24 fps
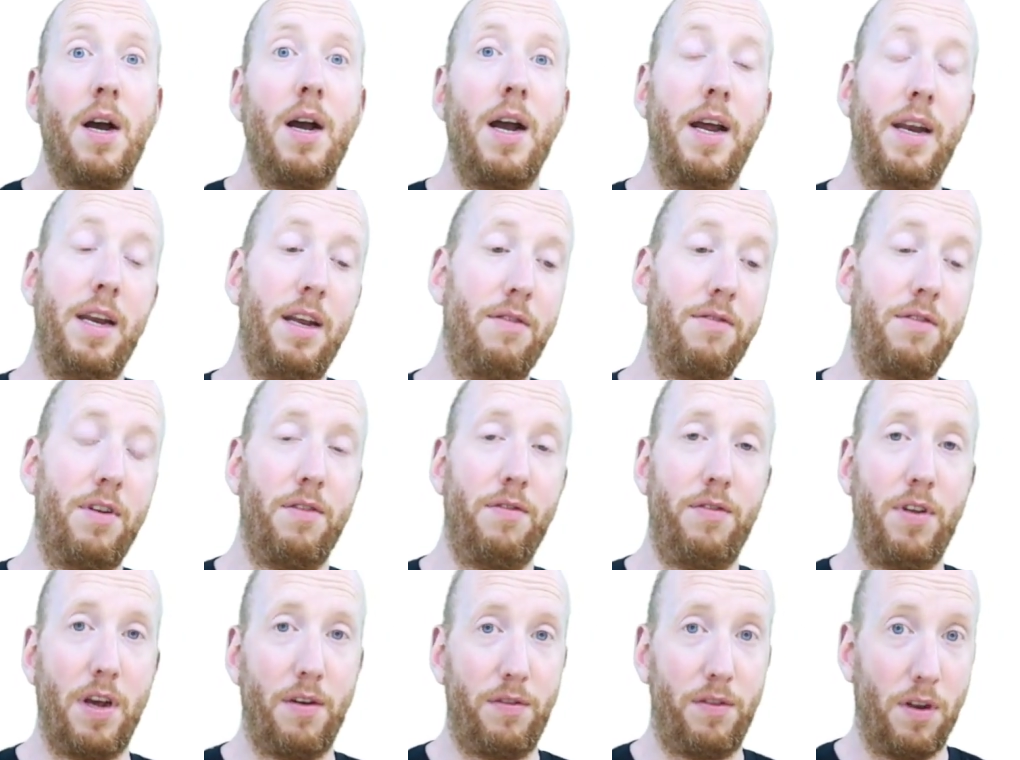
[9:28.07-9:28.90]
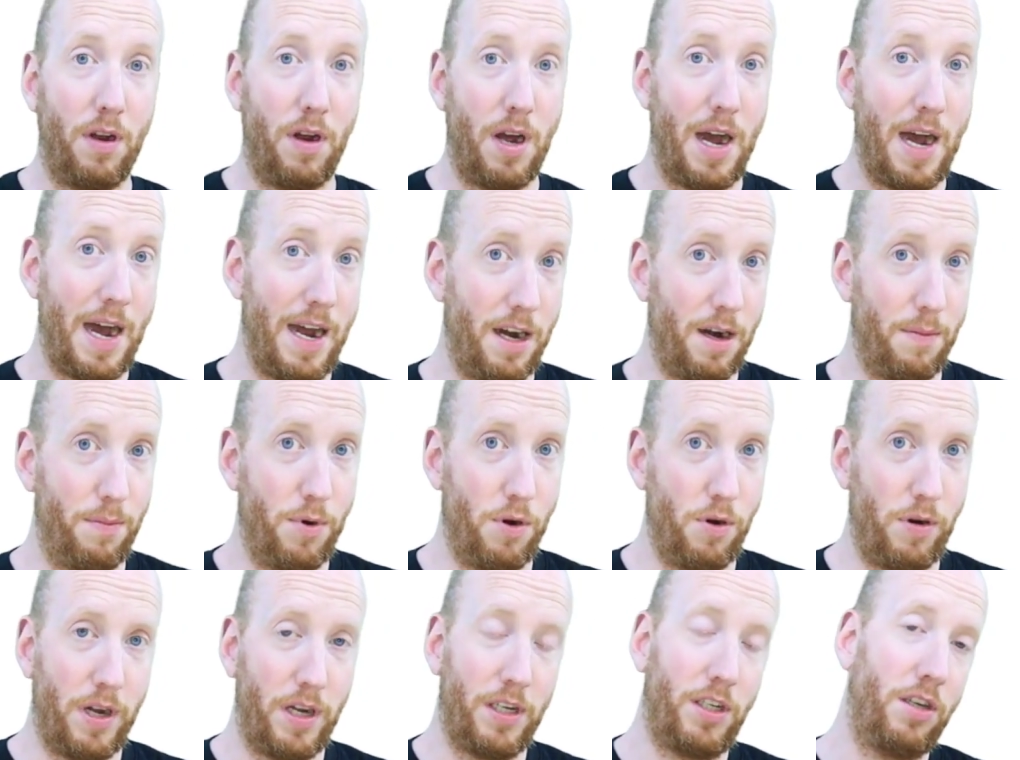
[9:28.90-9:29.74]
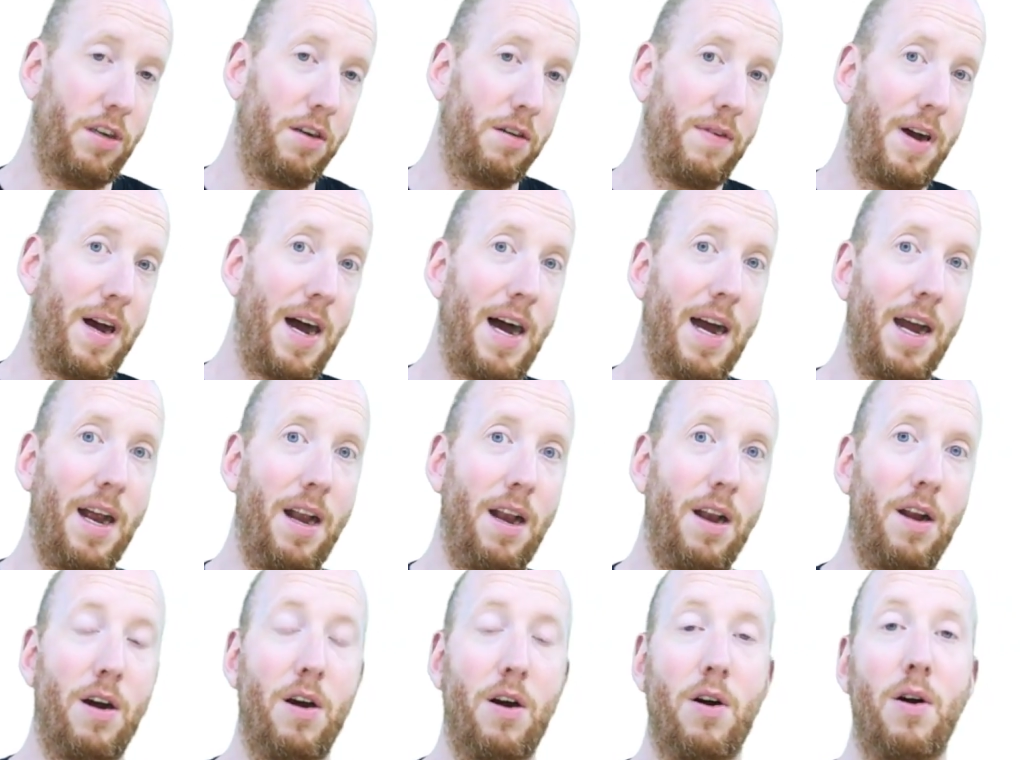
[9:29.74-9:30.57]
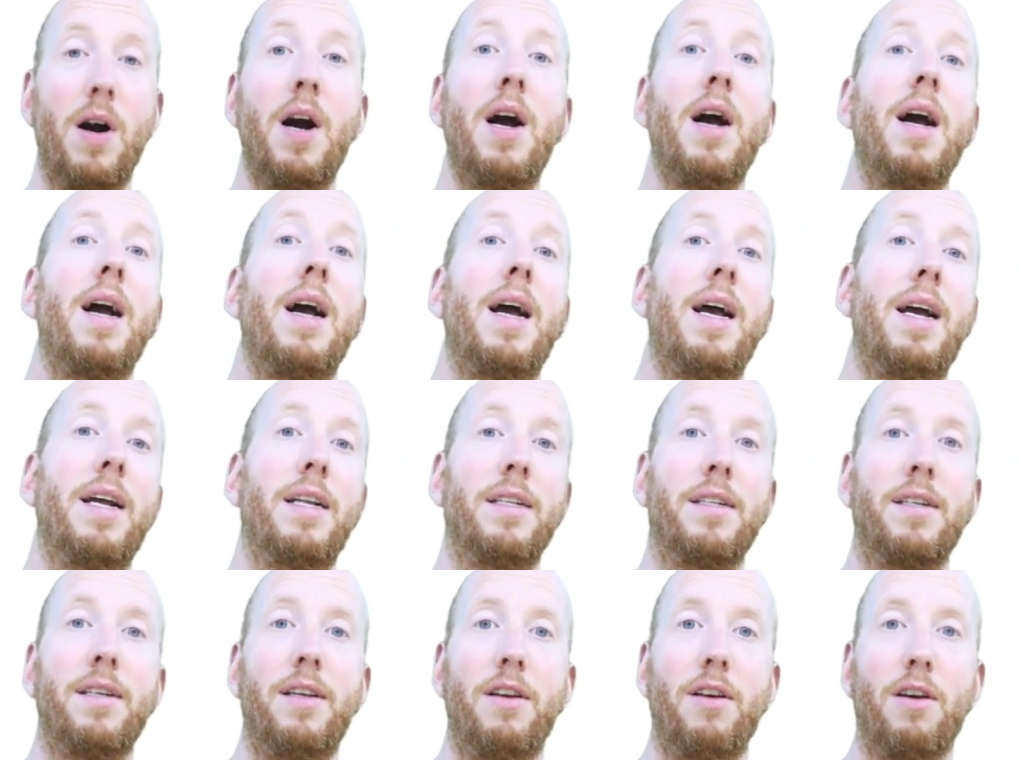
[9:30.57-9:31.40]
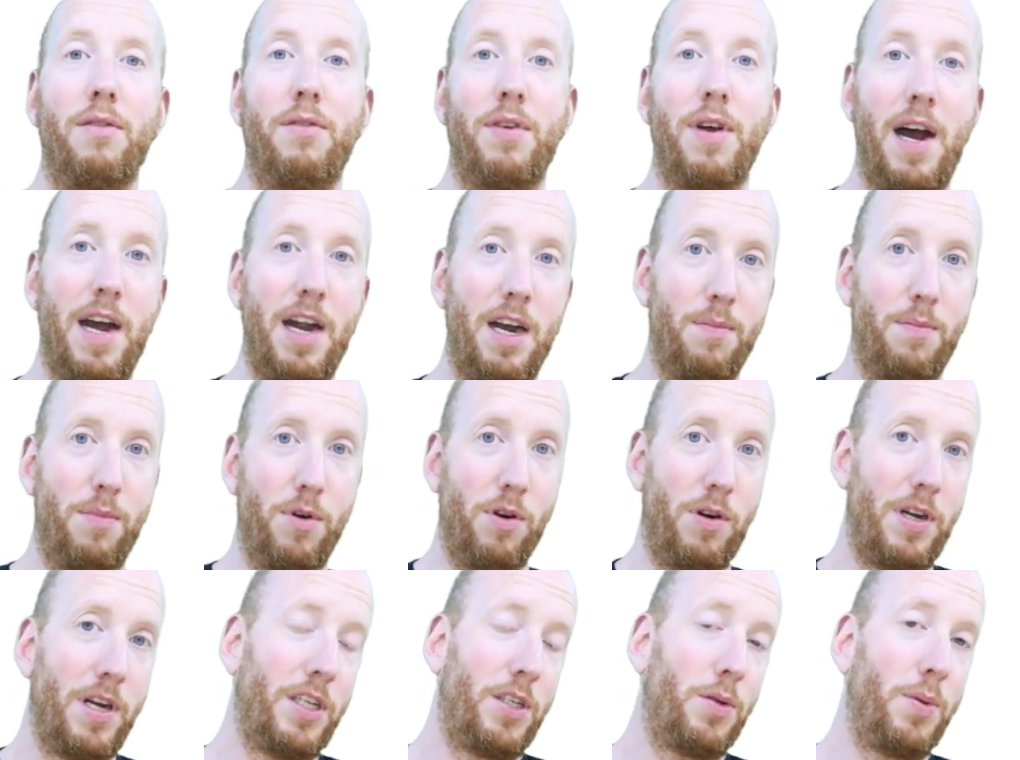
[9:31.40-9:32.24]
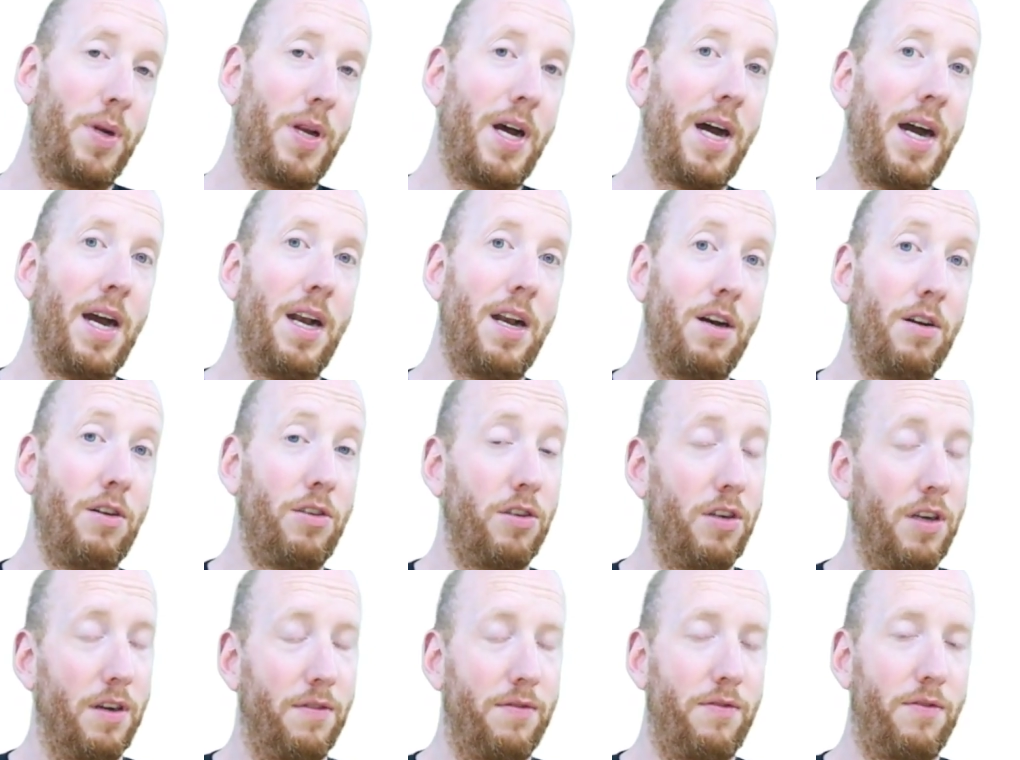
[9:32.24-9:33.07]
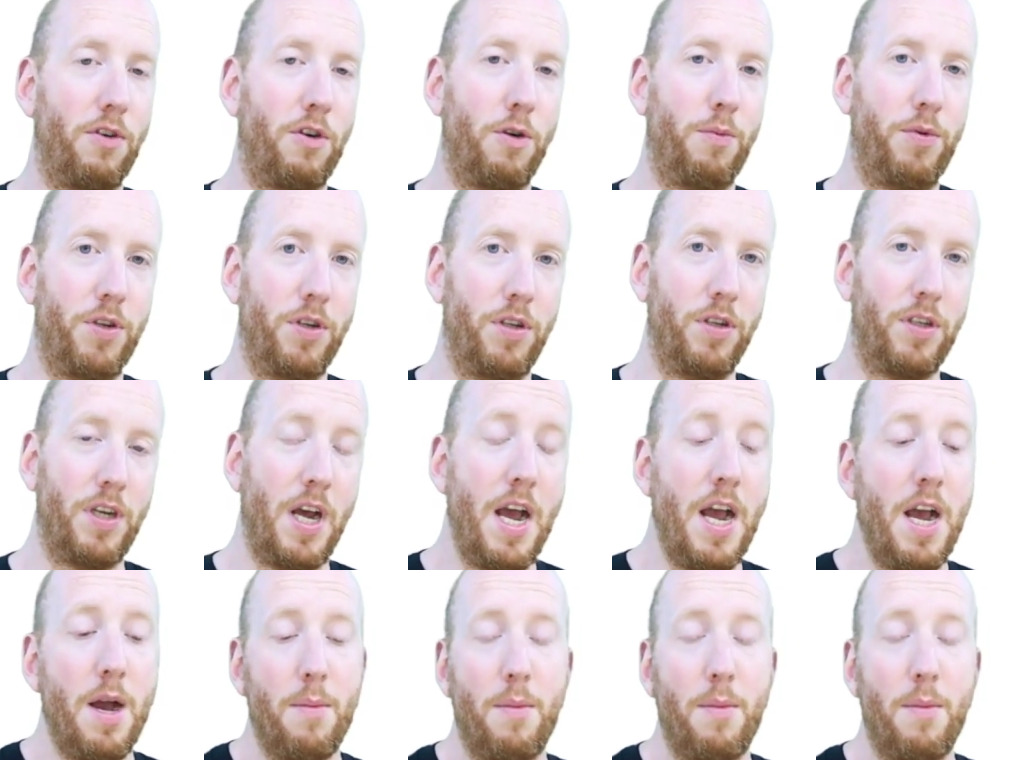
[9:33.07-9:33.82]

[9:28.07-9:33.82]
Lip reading: And even if you have the higher bulkheads, you have high, low, and you have higher bulkheads with high, low, so you have 4 options.